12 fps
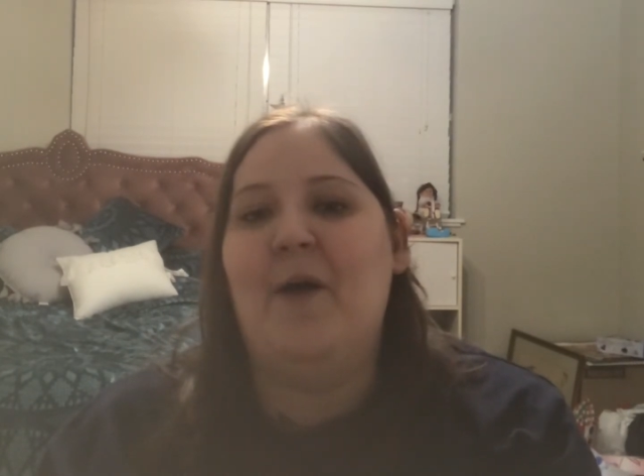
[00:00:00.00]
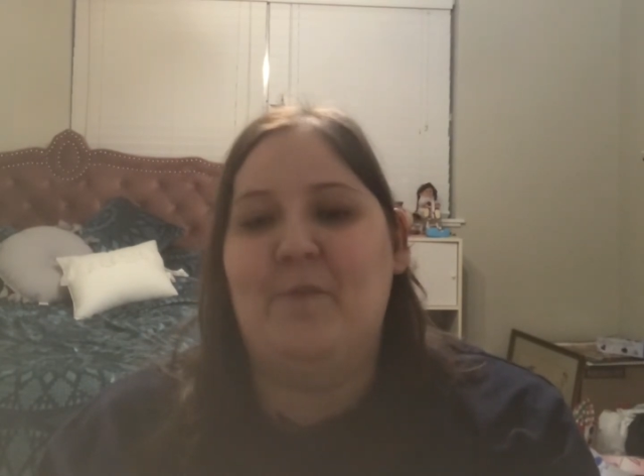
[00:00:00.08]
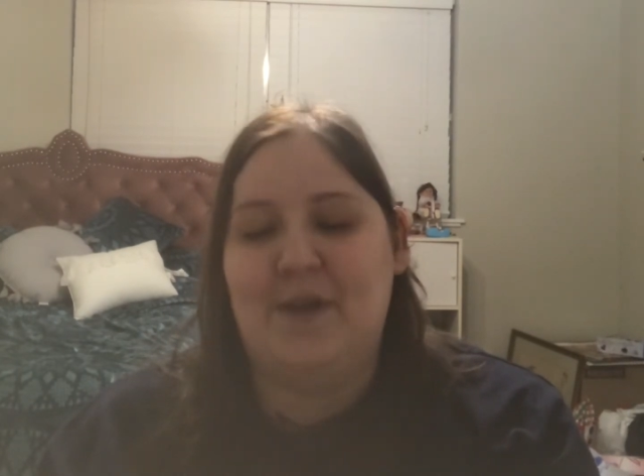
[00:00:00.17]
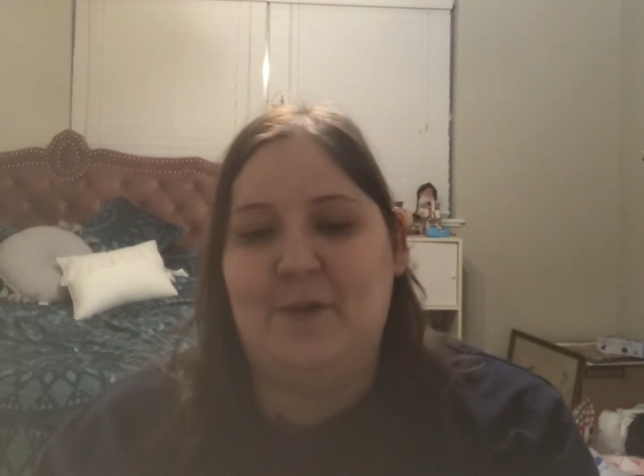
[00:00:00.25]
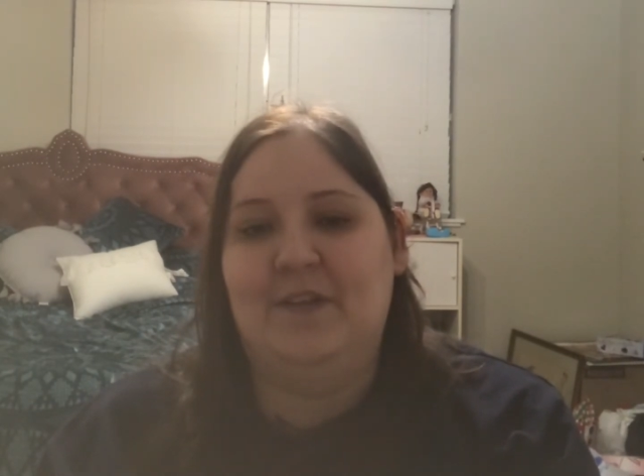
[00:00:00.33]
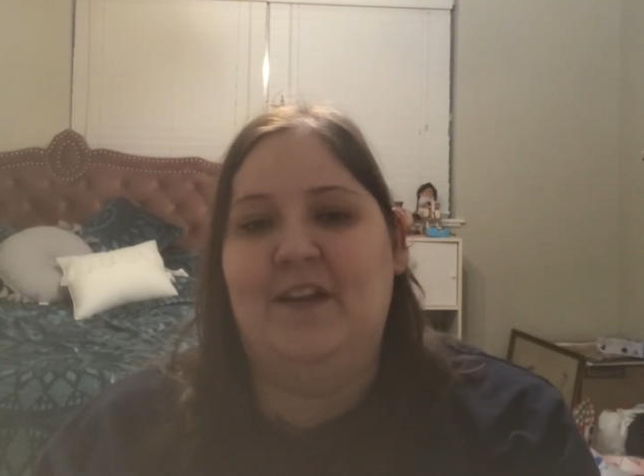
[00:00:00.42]

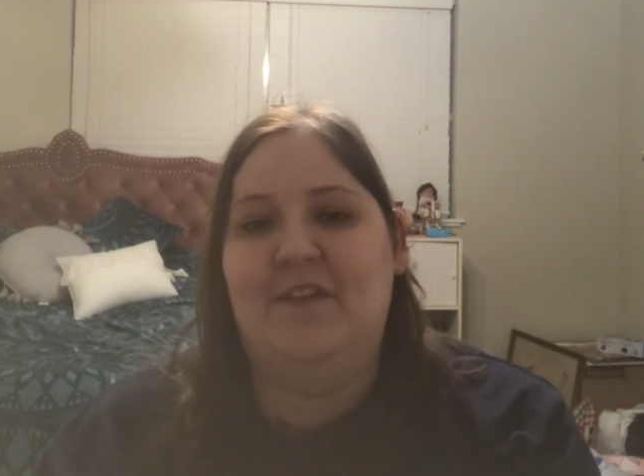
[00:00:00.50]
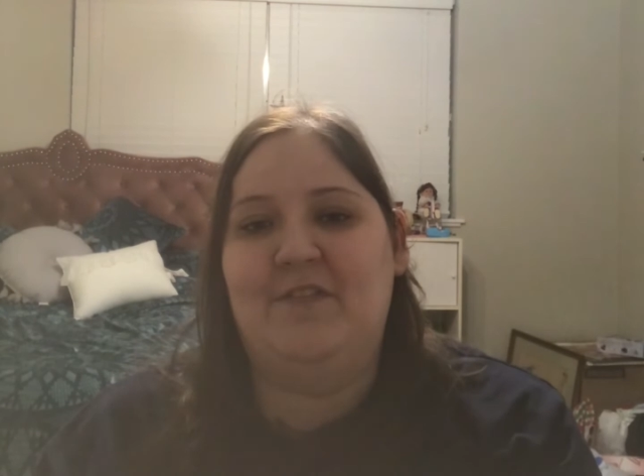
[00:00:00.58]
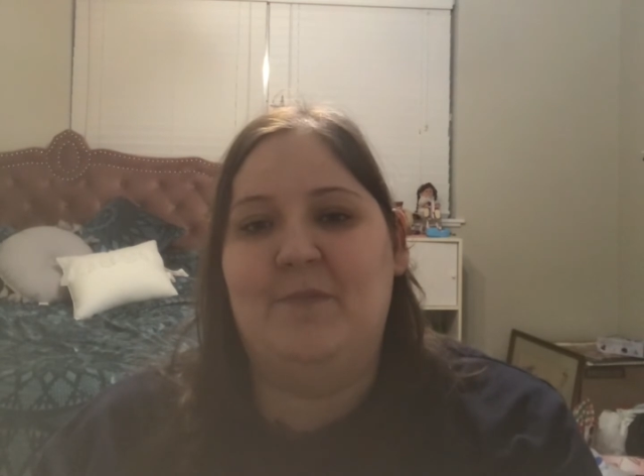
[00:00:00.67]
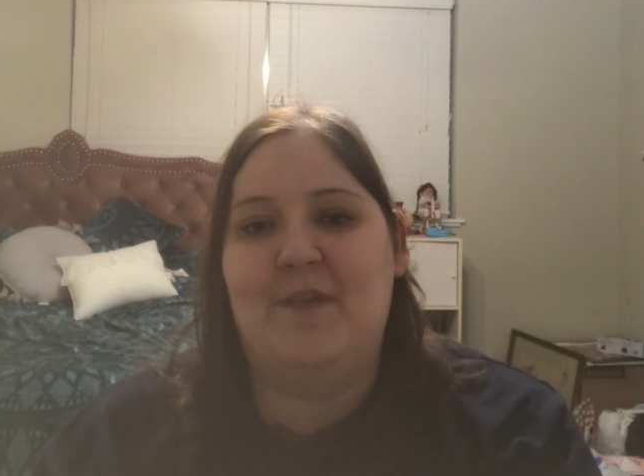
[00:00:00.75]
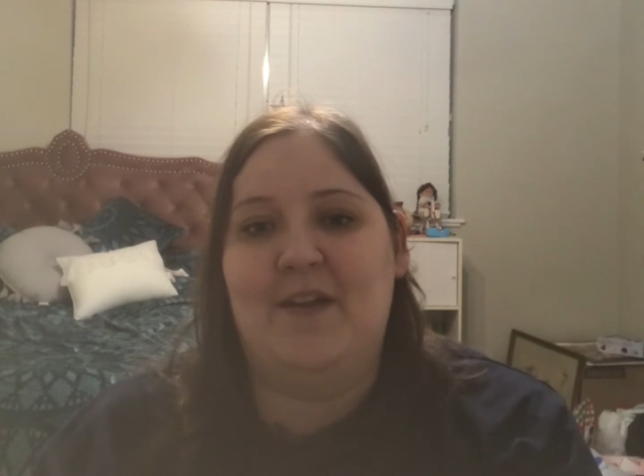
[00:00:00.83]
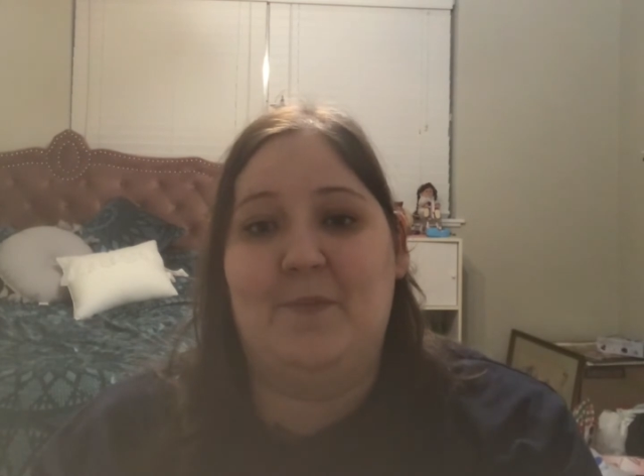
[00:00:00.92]
but I would love to
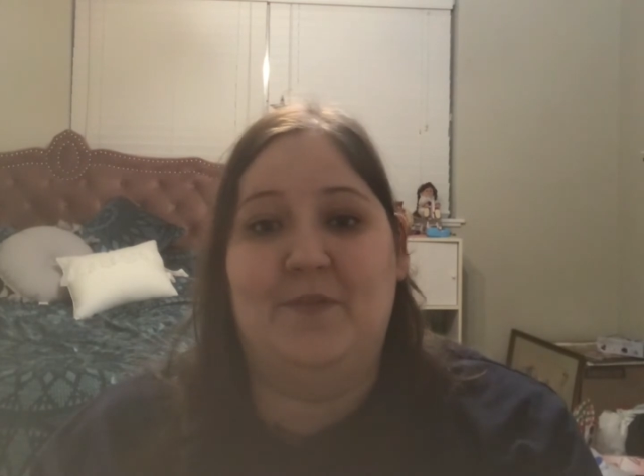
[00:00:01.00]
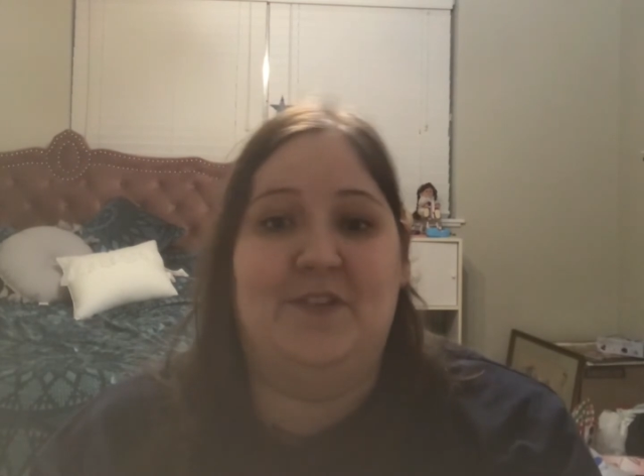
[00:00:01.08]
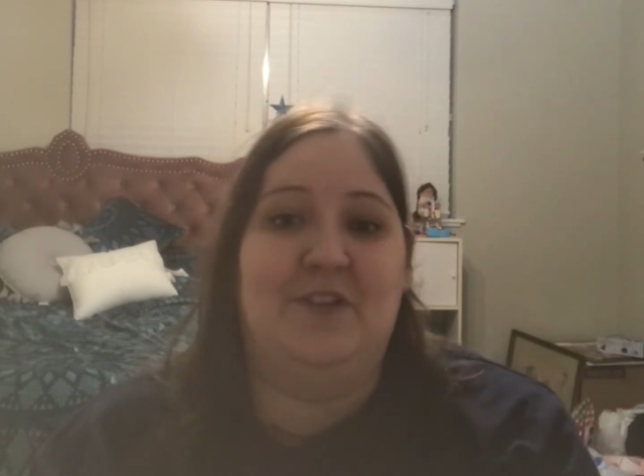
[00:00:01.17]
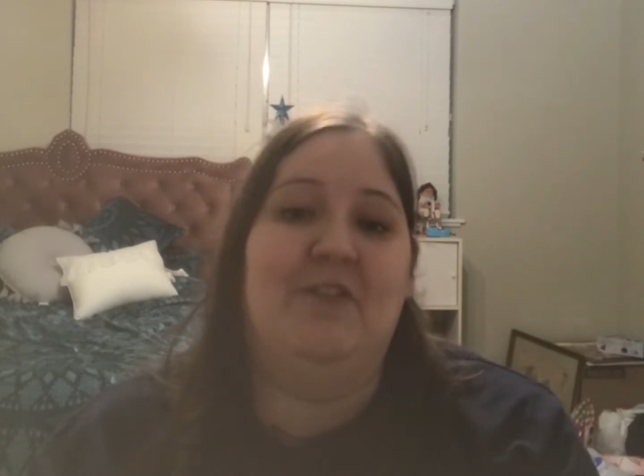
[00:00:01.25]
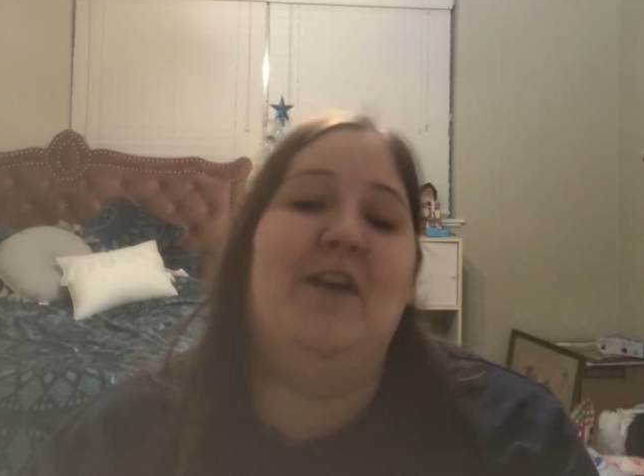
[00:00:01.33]
be able to.